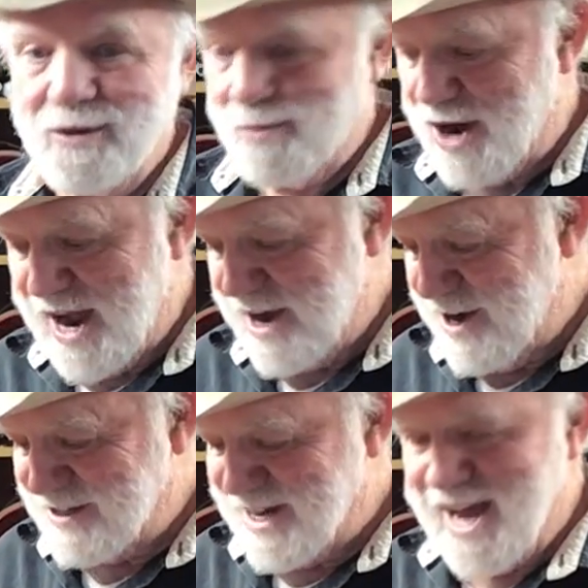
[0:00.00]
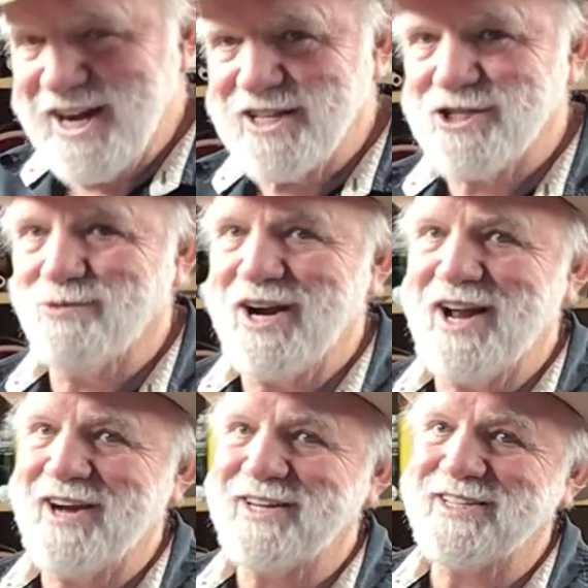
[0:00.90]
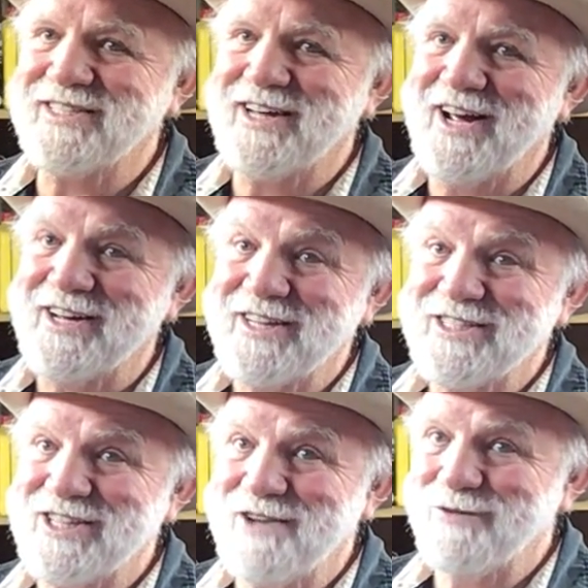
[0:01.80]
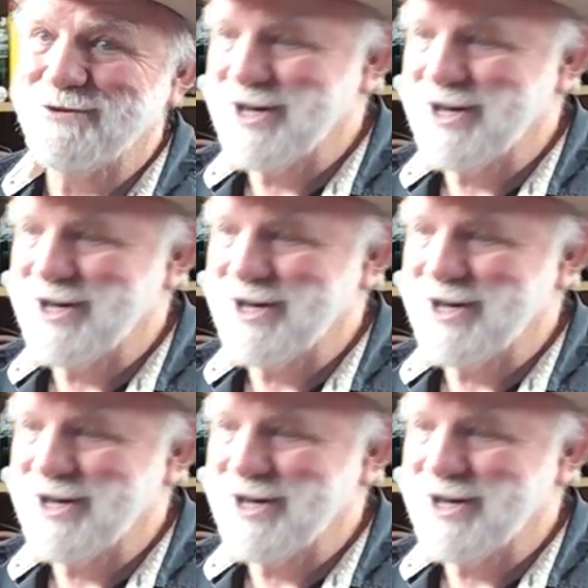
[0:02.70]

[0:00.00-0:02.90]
and pride and kind of gets in the way like this uh, stuff on